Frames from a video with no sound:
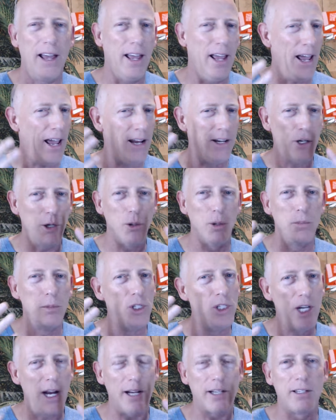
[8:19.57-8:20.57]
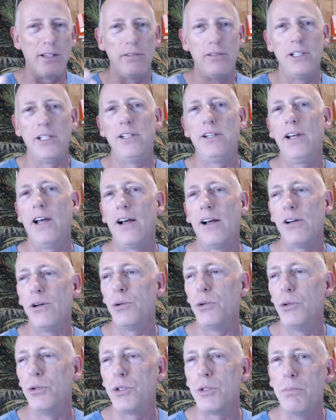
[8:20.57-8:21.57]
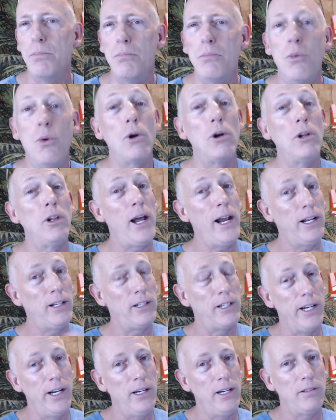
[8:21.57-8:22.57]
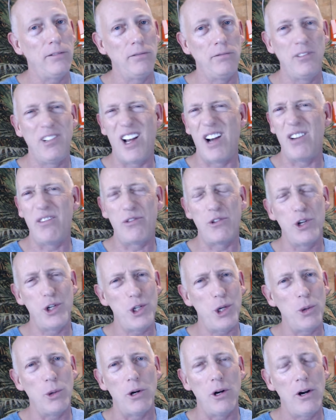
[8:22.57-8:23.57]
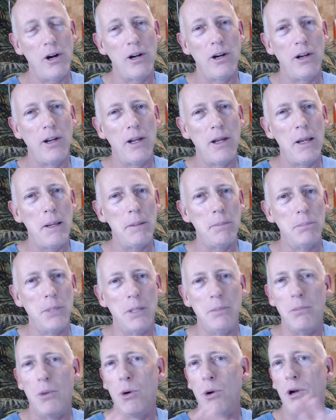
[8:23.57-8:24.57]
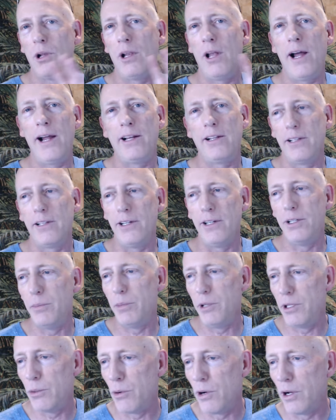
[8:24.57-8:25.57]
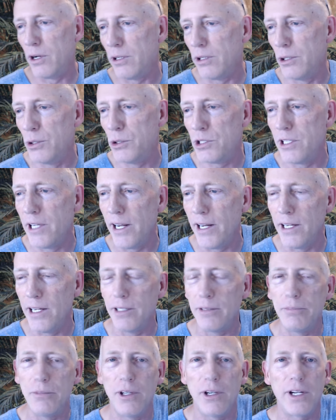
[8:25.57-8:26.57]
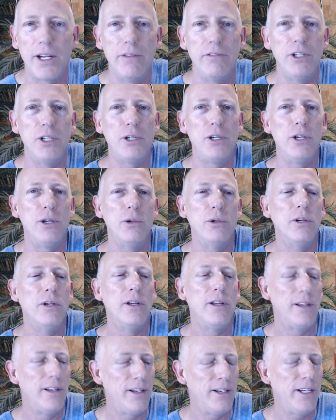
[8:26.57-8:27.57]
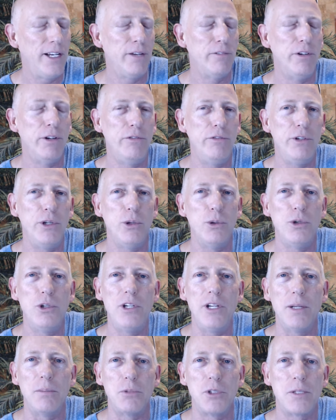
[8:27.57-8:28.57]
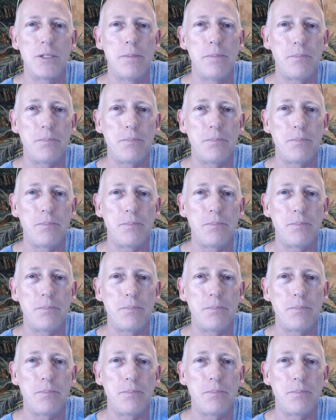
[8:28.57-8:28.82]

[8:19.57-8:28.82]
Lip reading: how do you objectively tell who's more likely, not for sure, but more likely to be the one hallucinating? I'll give you a few tips.